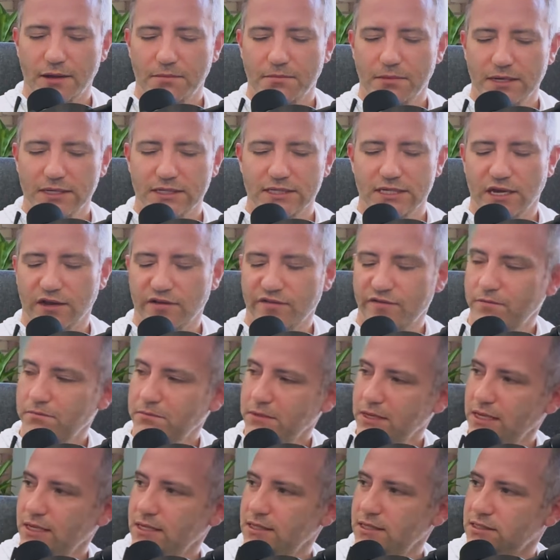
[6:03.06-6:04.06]
myself
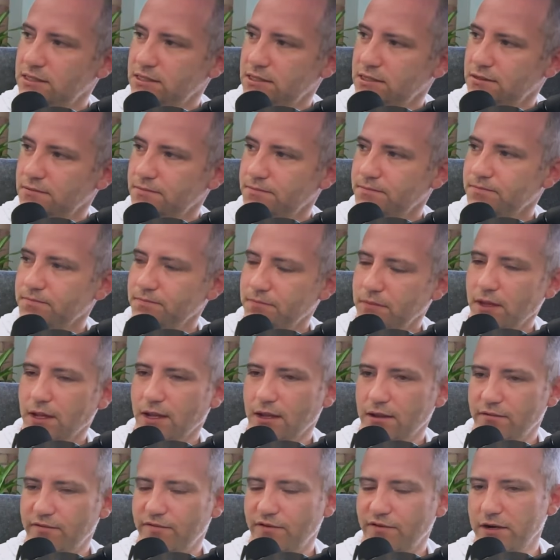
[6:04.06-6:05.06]
means
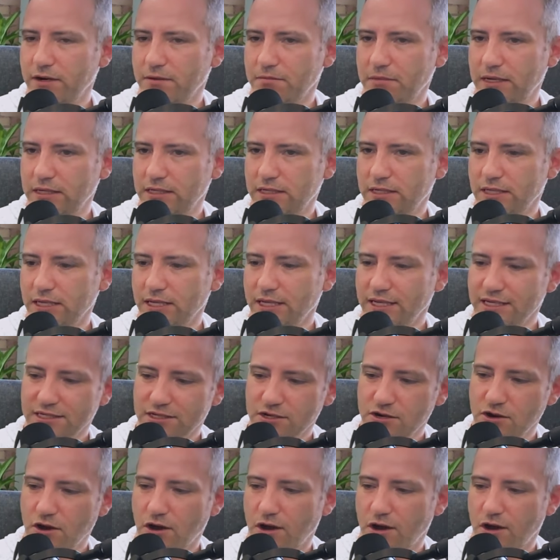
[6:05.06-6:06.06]
fundamentally is
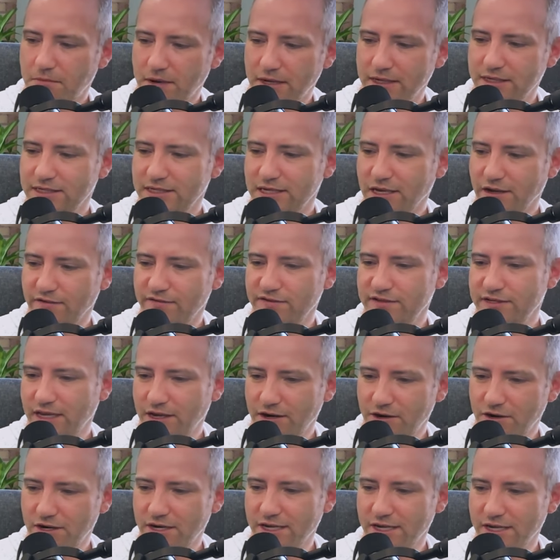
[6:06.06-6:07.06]
not my
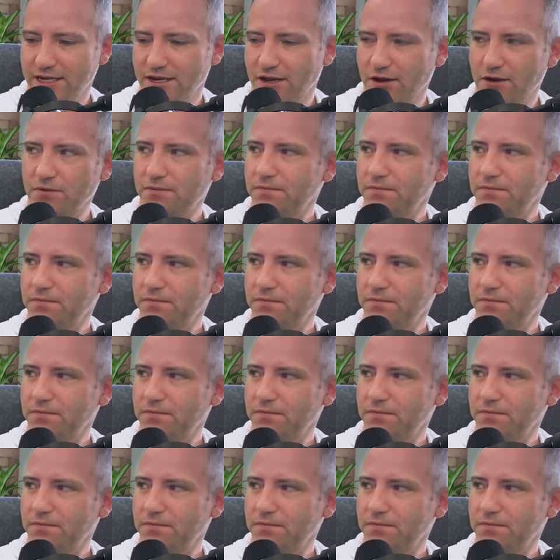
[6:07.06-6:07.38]
self-centered ego.